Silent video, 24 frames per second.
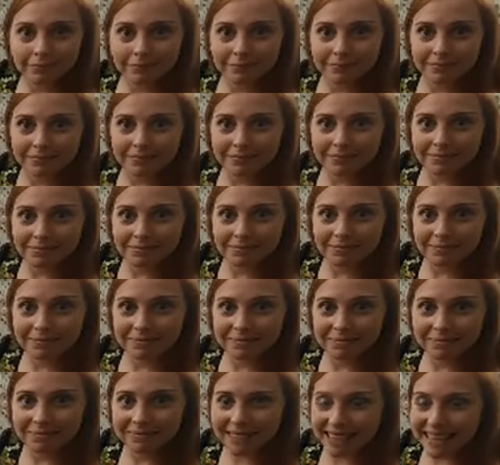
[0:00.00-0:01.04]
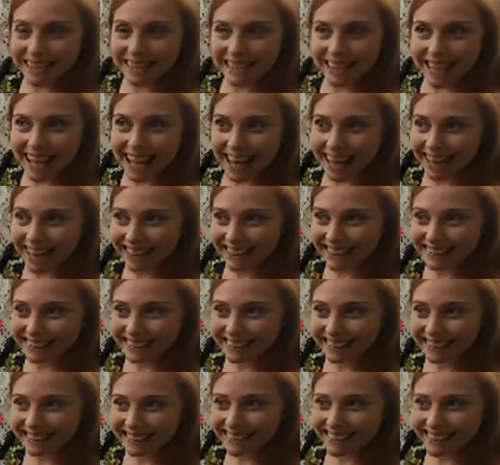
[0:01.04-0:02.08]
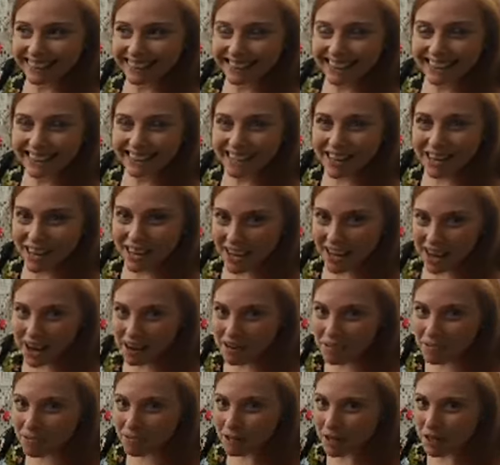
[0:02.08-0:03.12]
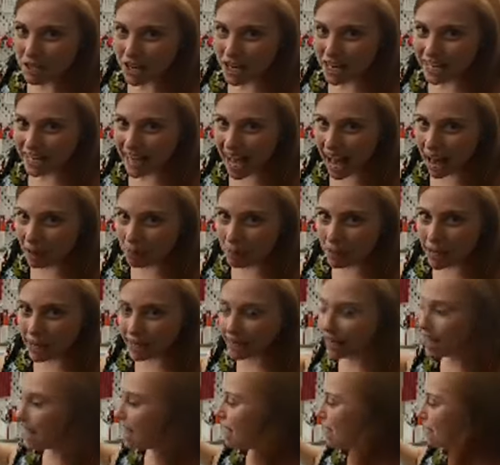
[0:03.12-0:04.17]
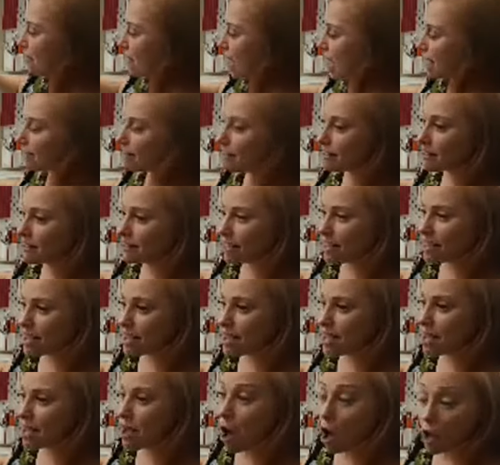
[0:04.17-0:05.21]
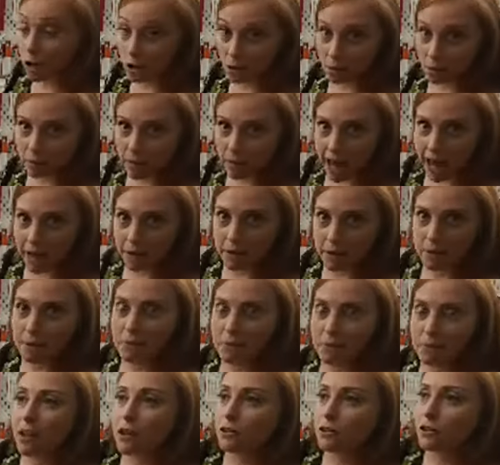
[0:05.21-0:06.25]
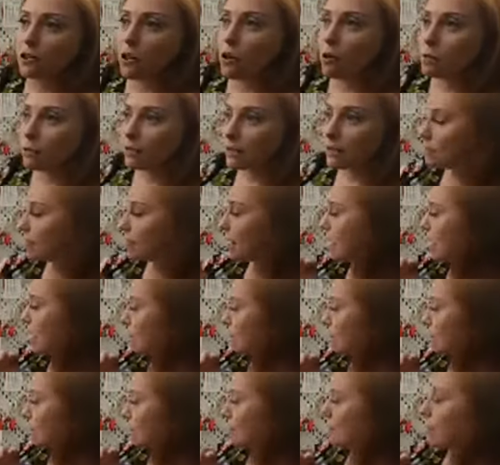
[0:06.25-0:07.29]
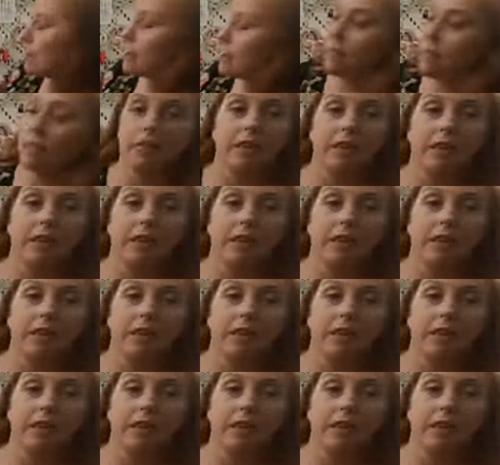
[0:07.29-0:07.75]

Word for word: its thing. You can hear the machine tapping. That's the auto blade. So sometimes the um,